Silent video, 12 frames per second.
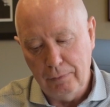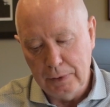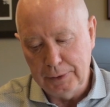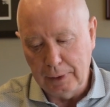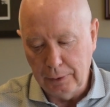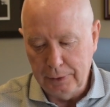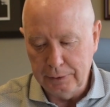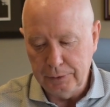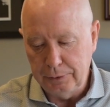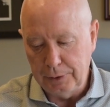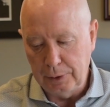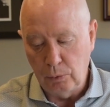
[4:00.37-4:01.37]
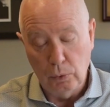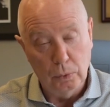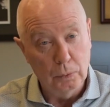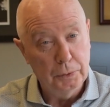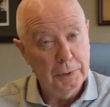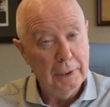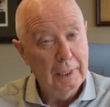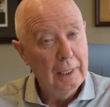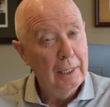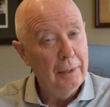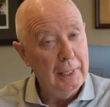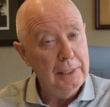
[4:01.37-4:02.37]
the physical distancing rules.
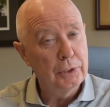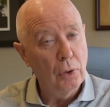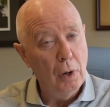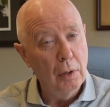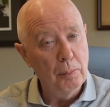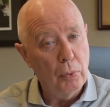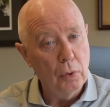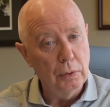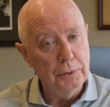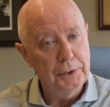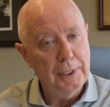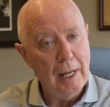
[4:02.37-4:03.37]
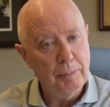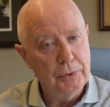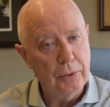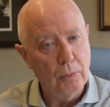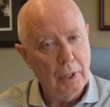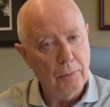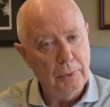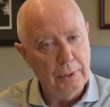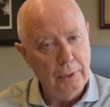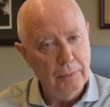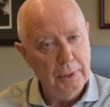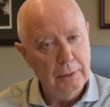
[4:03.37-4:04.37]
These are all important steps to what we're
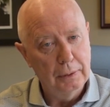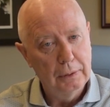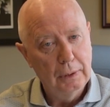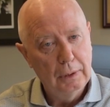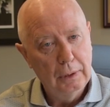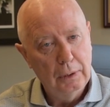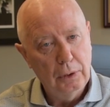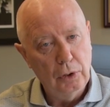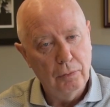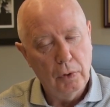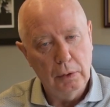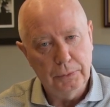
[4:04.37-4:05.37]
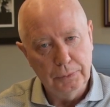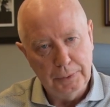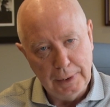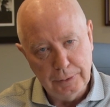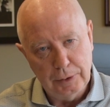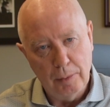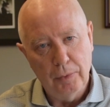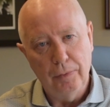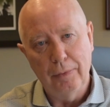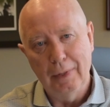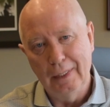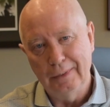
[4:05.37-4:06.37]
doing. You've also seen some of
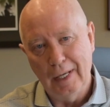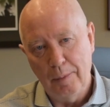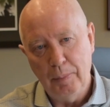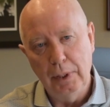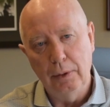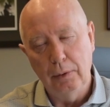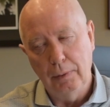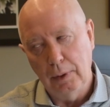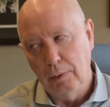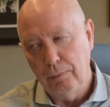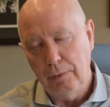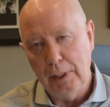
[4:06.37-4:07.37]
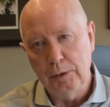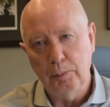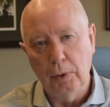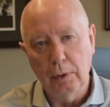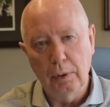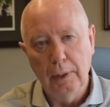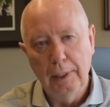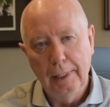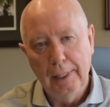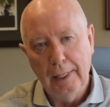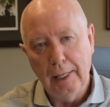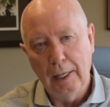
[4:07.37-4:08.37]
the things I've been doing on Facebook
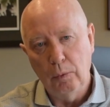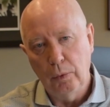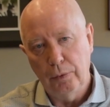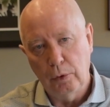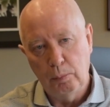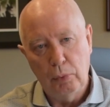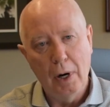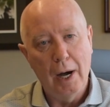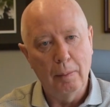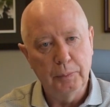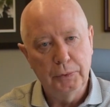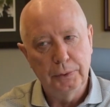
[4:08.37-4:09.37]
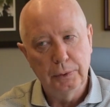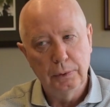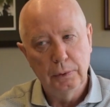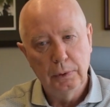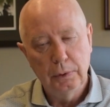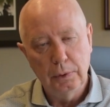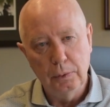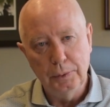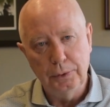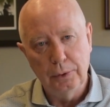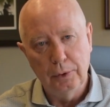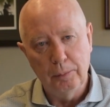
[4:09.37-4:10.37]
with our props to
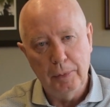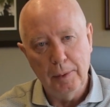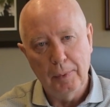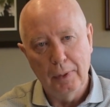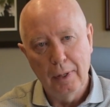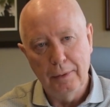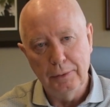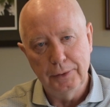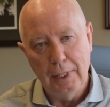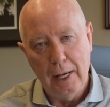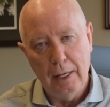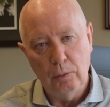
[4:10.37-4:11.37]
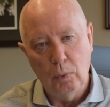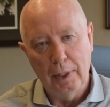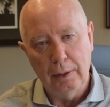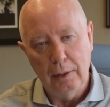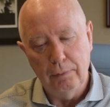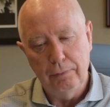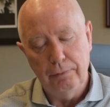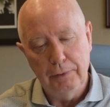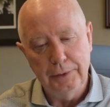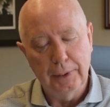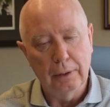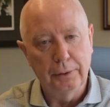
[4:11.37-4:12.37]
ensure that people understand what this
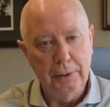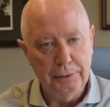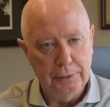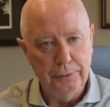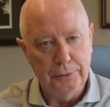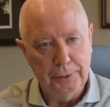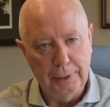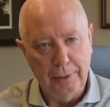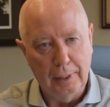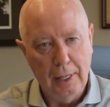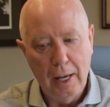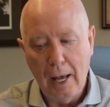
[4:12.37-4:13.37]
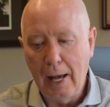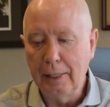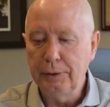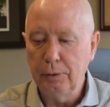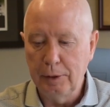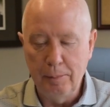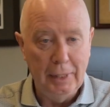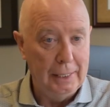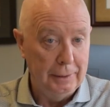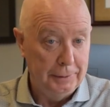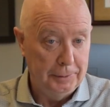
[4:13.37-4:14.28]
physical distancing actually means.